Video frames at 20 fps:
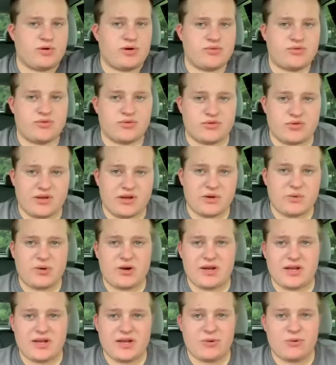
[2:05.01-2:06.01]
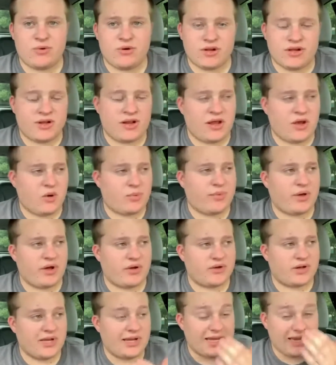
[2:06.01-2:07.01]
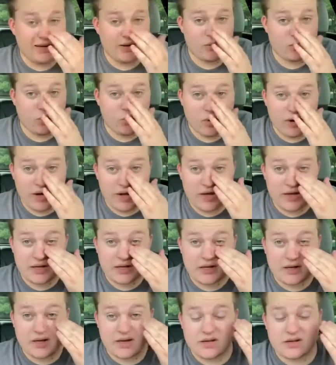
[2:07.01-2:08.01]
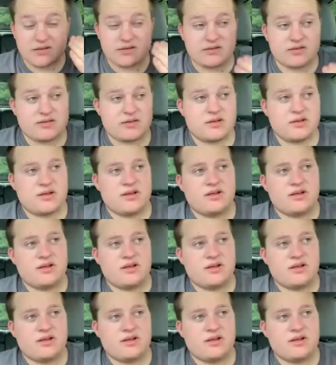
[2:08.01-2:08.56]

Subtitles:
but if there's any way anyone can help out in any way, guys,